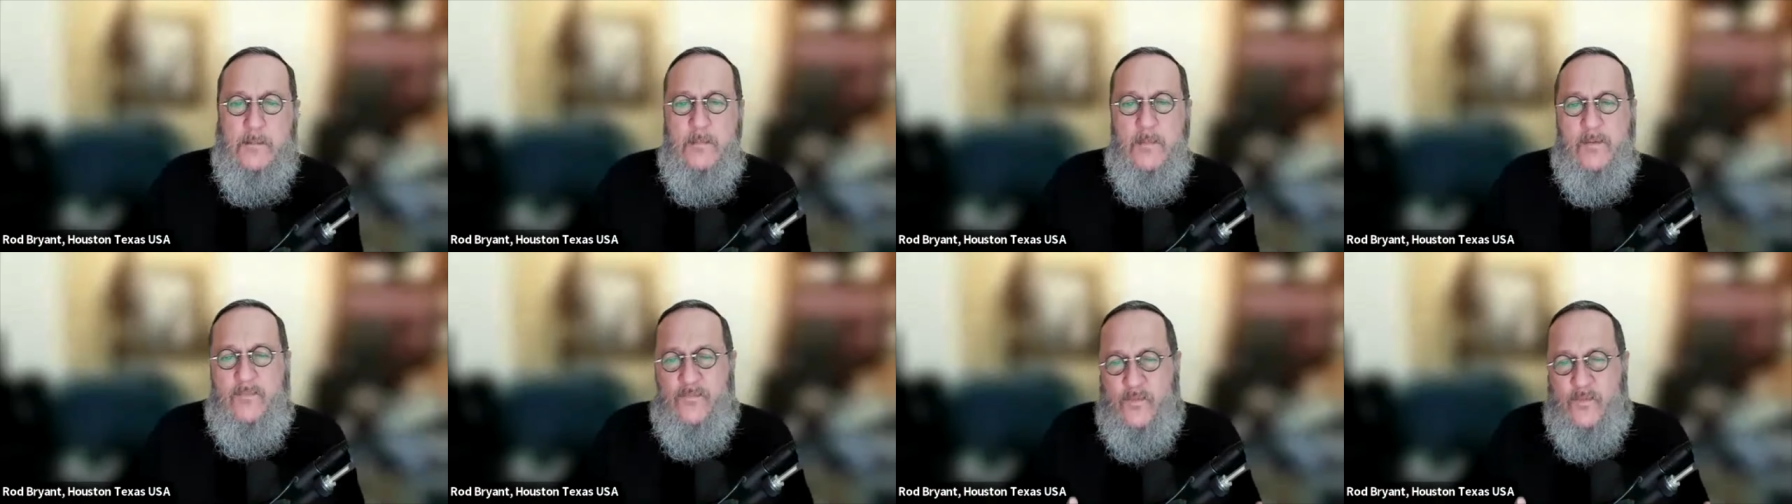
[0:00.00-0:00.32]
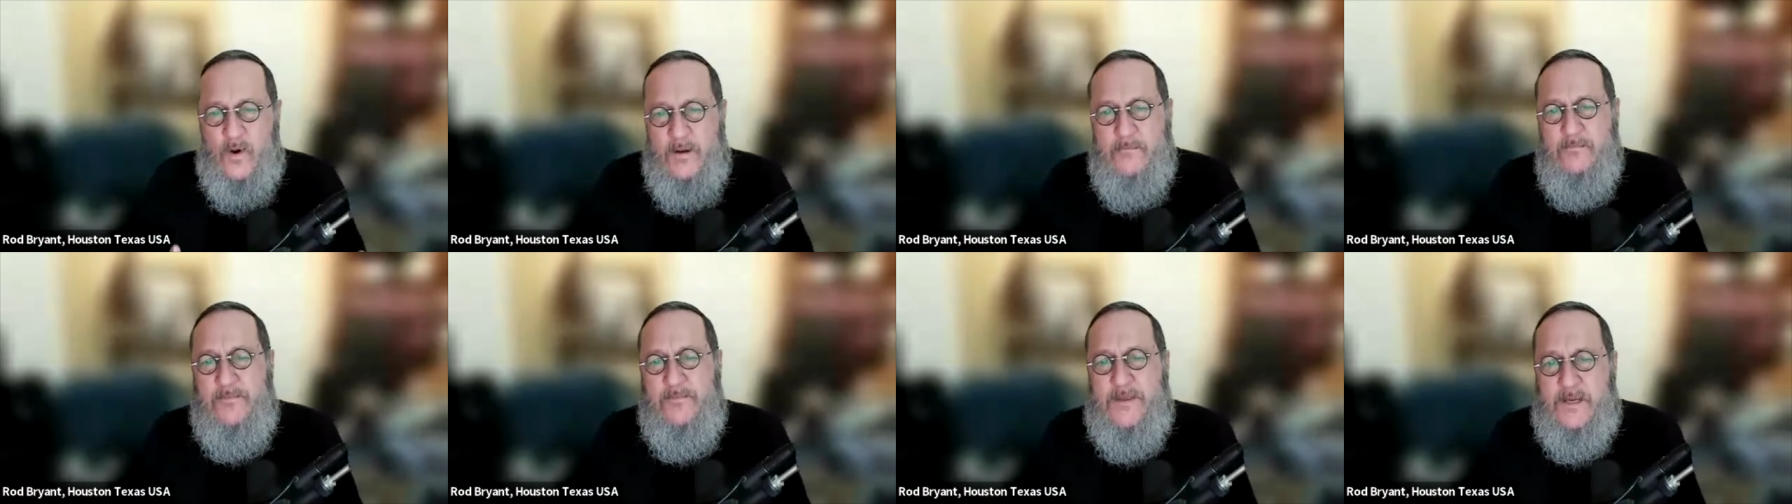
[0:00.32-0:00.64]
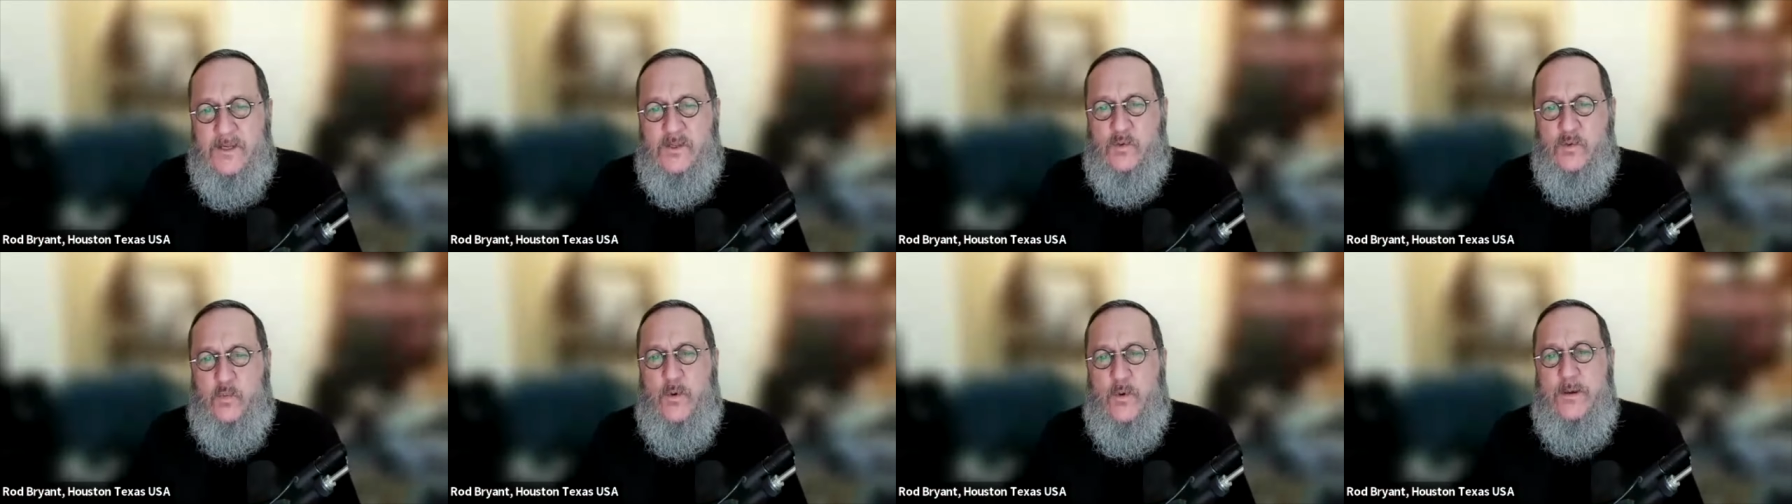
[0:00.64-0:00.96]
From
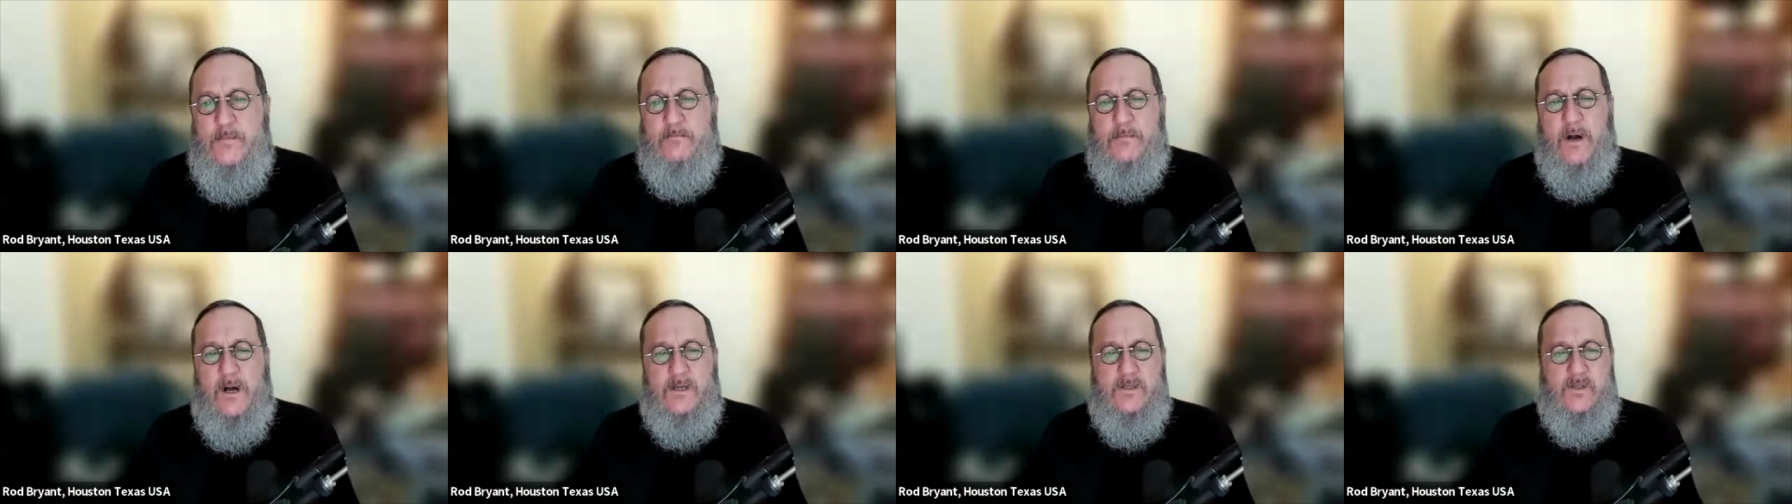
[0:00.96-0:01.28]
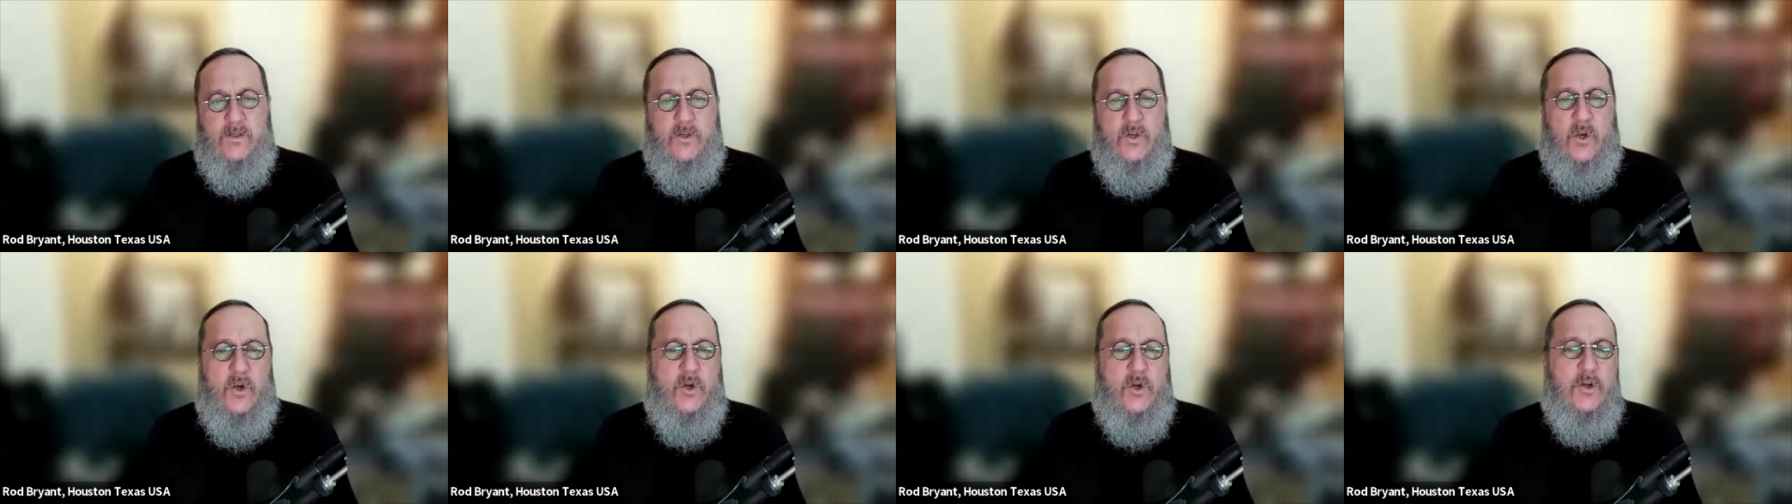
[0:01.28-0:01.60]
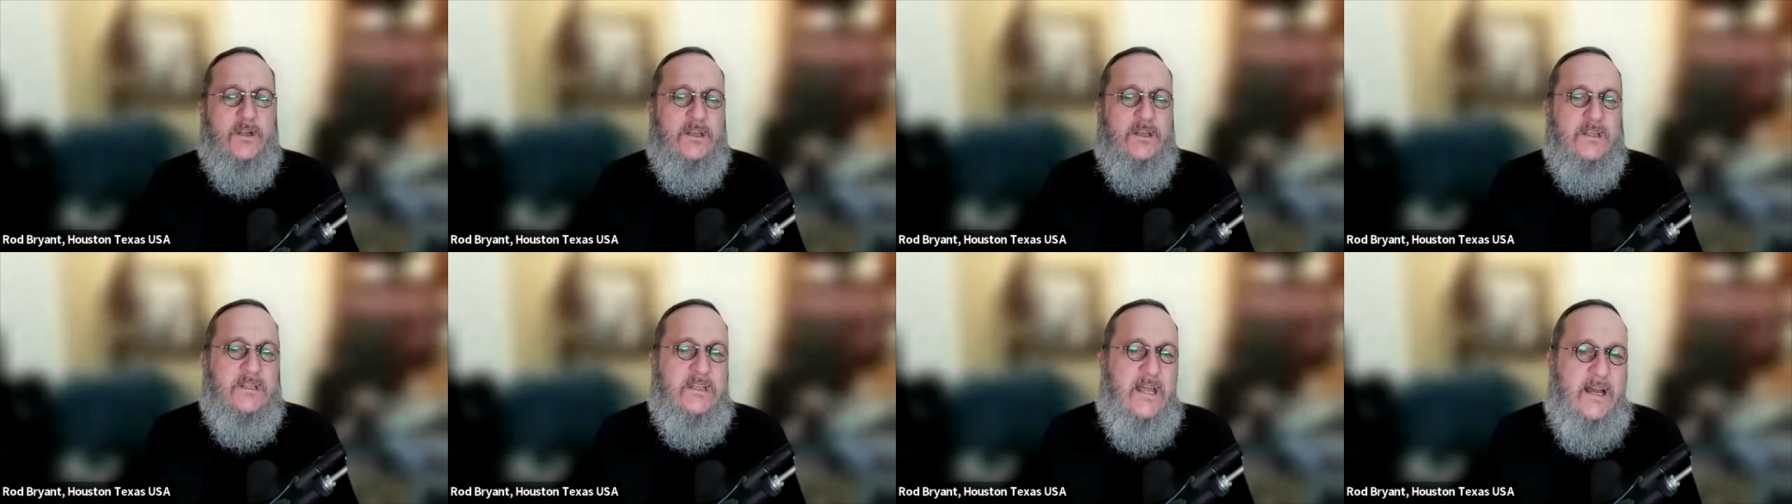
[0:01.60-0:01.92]
this, we must learn a
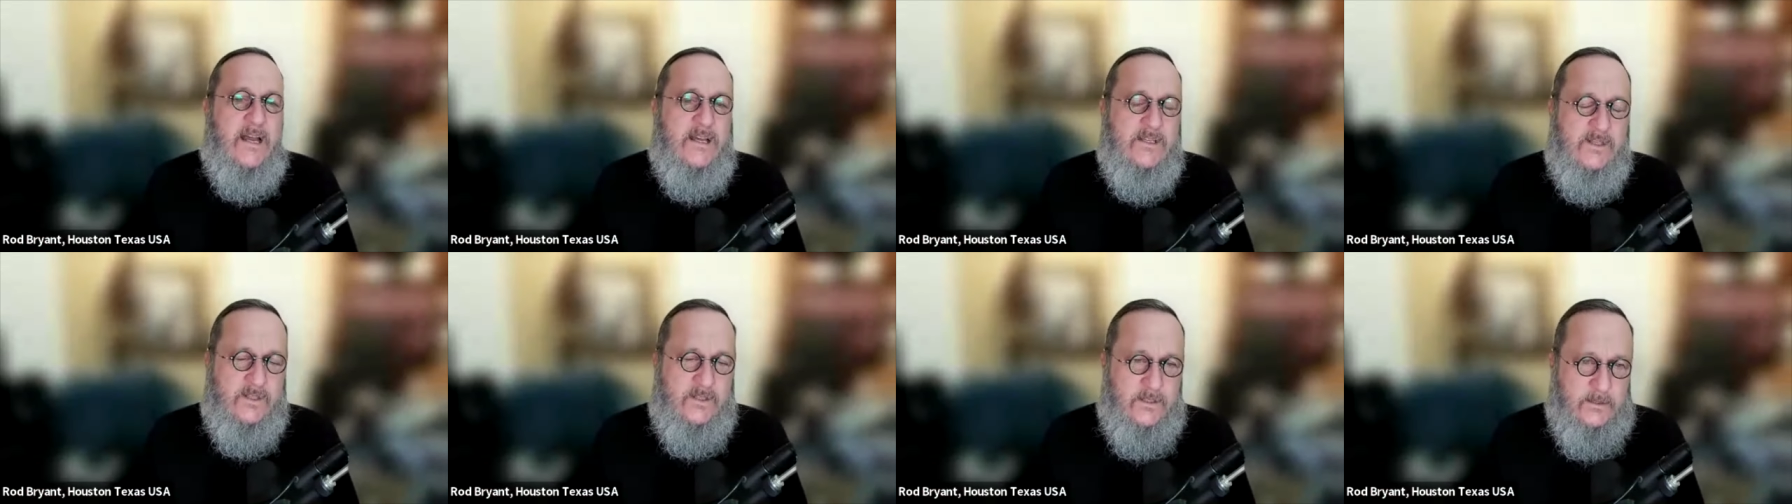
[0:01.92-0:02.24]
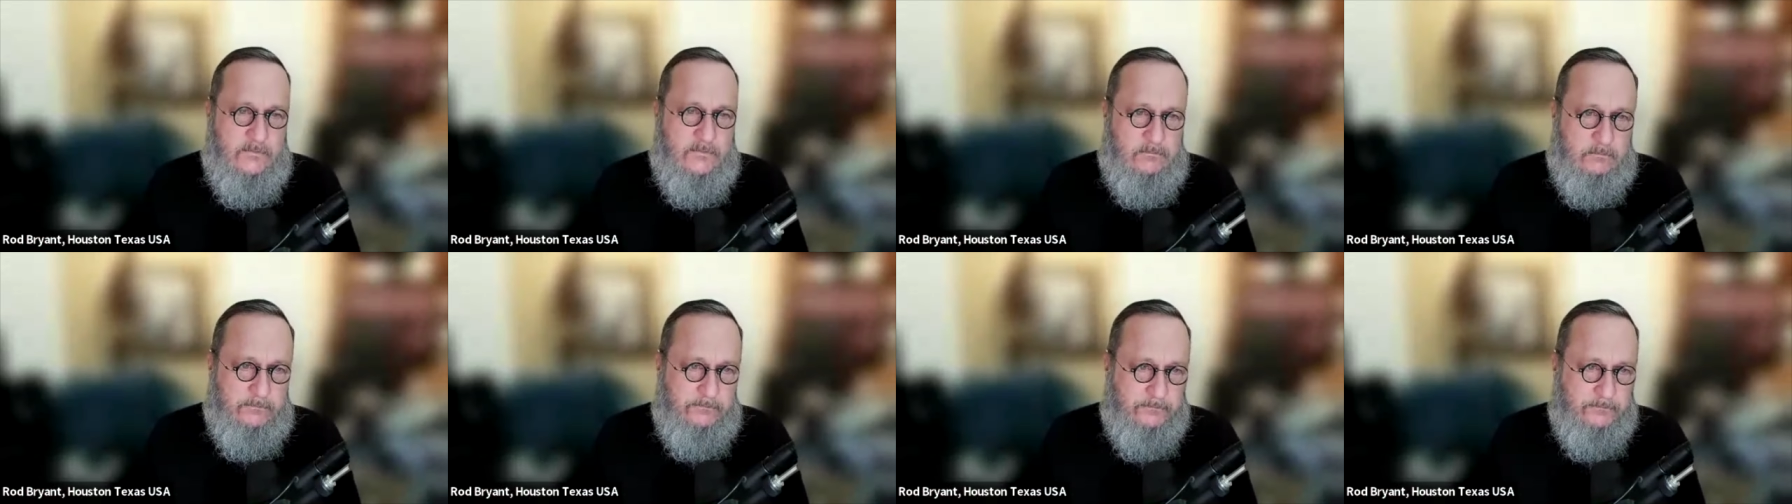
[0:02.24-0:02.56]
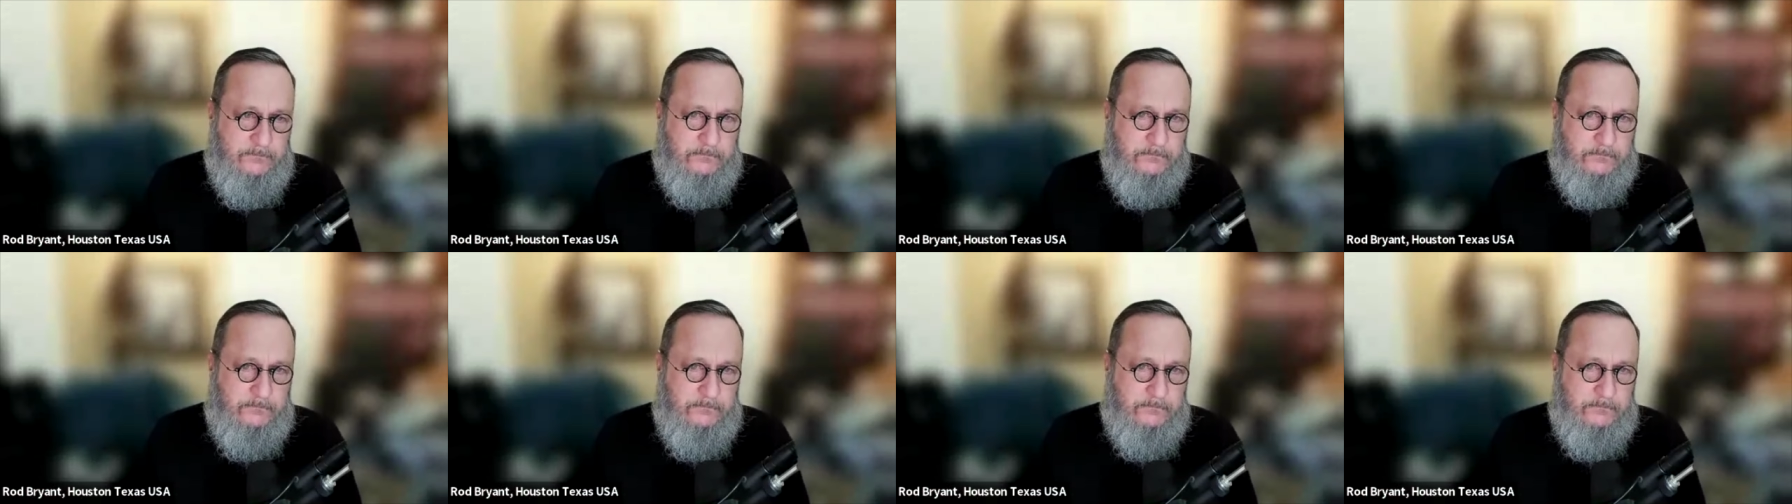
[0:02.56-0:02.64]
lesson